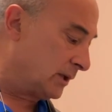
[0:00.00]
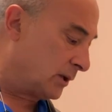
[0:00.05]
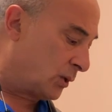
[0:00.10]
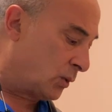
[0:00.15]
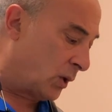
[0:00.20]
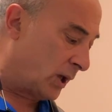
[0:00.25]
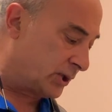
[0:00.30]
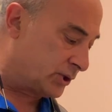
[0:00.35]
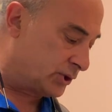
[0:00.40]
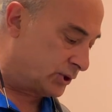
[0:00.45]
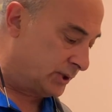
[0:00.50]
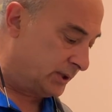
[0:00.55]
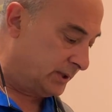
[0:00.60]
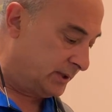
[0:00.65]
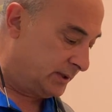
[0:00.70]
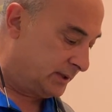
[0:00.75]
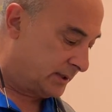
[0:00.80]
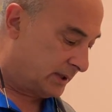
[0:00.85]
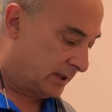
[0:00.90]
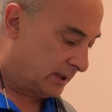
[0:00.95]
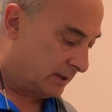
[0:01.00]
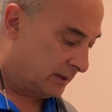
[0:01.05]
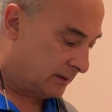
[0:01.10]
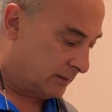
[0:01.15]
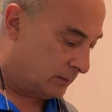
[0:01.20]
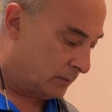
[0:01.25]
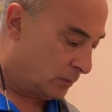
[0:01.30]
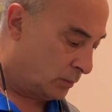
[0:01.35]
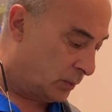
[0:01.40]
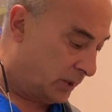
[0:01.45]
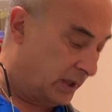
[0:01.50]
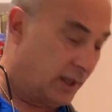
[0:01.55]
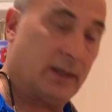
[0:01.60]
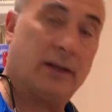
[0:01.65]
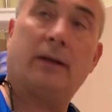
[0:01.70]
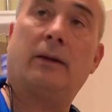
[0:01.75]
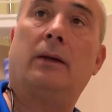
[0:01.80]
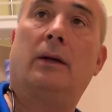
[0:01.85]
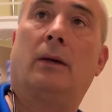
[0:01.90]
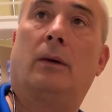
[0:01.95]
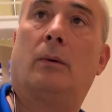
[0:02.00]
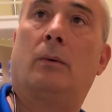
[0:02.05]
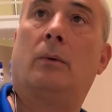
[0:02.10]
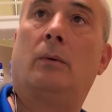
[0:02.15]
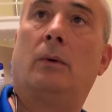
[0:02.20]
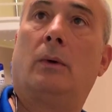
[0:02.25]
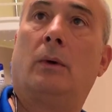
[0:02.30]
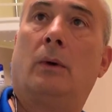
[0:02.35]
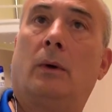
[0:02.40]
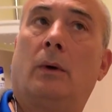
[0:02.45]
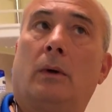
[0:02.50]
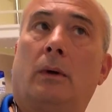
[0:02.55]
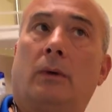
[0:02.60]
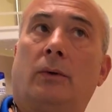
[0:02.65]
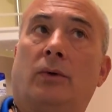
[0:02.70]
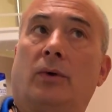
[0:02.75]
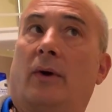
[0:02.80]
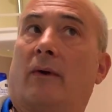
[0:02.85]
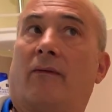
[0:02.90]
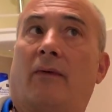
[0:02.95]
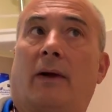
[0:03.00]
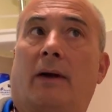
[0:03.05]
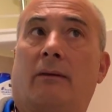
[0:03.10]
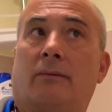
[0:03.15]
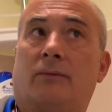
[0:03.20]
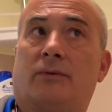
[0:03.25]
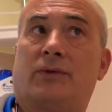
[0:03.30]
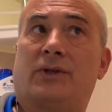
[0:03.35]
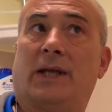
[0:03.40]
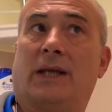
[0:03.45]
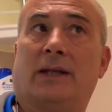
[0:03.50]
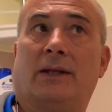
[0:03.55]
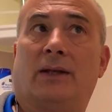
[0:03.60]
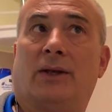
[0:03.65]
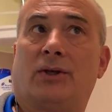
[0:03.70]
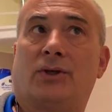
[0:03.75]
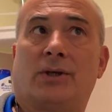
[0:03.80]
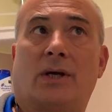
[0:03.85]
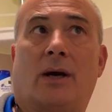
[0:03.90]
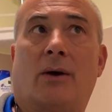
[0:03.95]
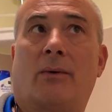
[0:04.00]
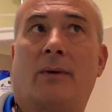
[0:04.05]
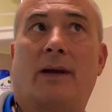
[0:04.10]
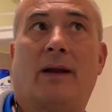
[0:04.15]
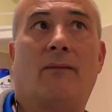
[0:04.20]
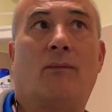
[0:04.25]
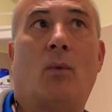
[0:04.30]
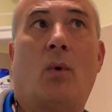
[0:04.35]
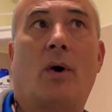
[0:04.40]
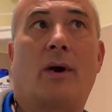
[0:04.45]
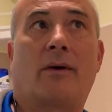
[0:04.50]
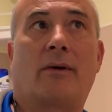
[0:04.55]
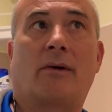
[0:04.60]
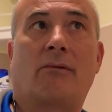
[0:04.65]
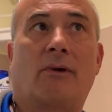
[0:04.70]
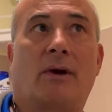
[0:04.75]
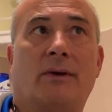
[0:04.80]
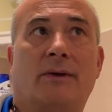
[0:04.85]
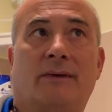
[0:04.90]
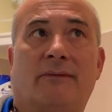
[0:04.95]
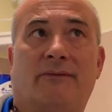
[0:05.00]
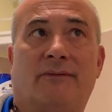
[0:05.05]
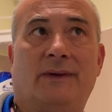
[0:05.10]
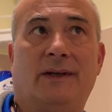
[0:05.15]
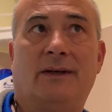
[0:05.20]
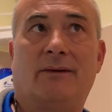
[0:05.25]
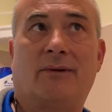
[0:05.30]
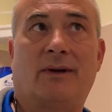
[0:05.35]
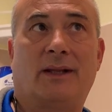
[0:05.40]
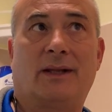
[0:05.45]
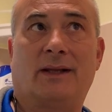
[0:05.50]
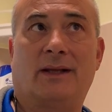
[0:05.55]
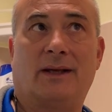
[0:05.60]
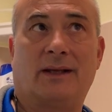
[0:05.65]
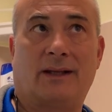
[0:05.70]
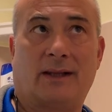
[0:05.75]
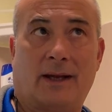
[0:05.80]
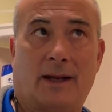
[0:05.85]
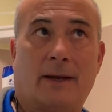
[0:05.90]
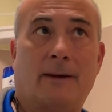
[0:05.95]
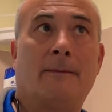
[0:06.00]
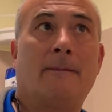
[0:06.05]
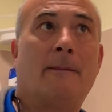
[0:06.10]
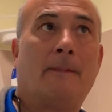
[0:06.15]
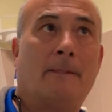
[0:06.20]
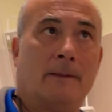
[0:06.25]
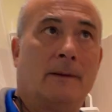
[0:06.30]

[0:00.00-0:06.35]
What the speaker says: the questions, what do you ever stand in the shower and have water around your feet or anything like that?